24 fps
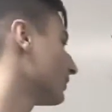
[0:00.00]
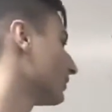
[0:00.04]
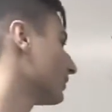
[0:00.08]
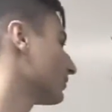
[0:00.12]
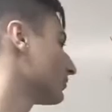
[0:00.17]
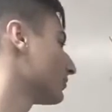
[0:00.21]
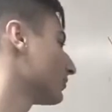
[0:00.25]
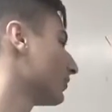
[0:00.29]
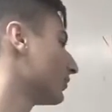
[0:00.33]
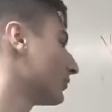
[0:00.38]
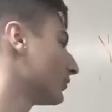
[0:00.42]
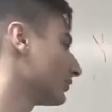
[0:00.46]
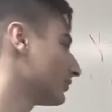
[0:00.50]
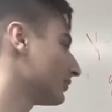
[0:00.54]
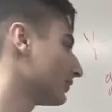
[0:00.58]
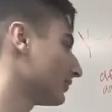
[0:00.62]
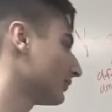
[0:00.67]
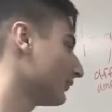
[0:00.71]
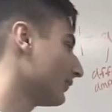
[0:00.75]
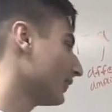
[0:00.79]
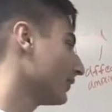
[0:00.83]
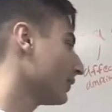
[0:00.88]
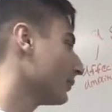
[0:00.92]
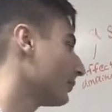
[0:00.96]
So to
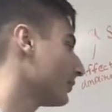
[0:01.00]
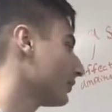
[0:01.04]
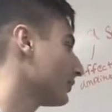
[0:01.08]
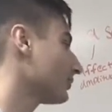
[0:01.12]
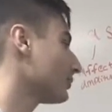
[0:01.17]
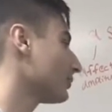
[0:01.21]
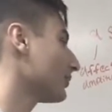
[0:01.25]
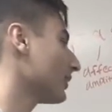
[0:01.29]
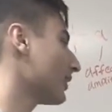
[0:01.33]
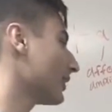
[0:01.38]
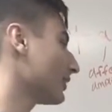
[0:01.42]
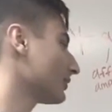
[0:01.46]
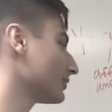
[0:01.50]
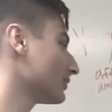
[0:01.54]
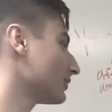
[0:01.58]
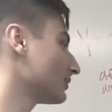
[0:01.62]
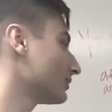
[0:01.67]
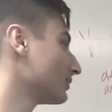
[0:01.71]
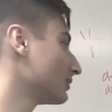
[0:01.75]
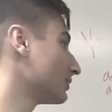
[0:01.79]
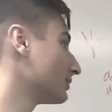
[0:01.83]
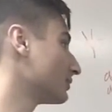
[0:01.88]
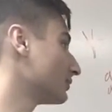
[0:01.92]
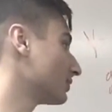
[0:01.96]
find the principal
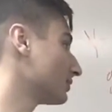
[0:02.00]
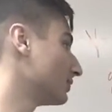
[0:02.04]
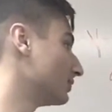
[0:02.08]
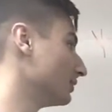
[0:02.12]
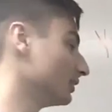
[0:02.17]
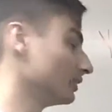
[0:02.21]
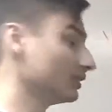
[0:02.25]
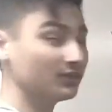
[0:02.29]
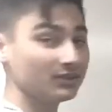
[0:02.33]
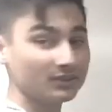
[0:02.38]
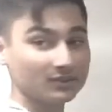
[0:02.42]
axis, it's just d,